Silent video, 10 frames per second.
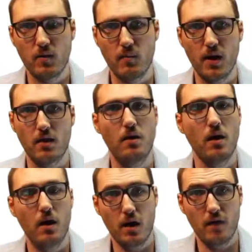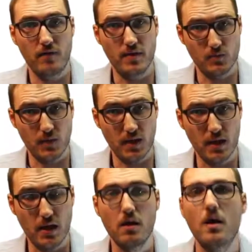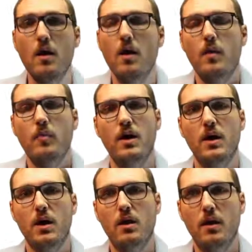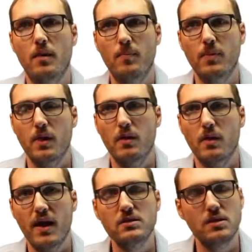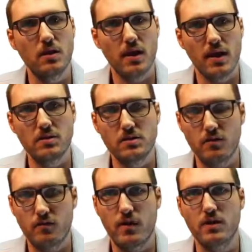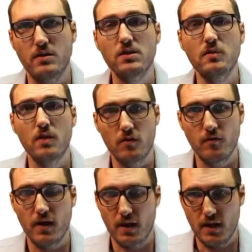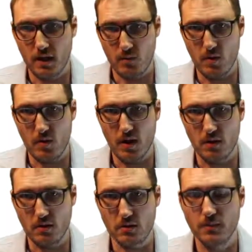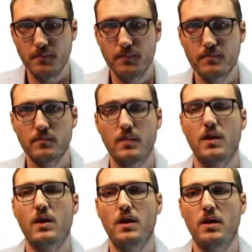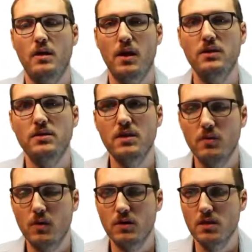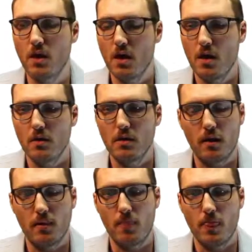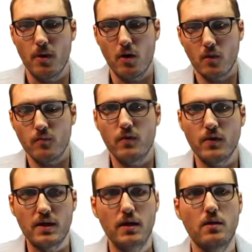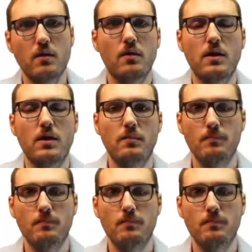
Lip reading: model of this plate, but lots and lots of very similar finite element models. And the idea was hopefully the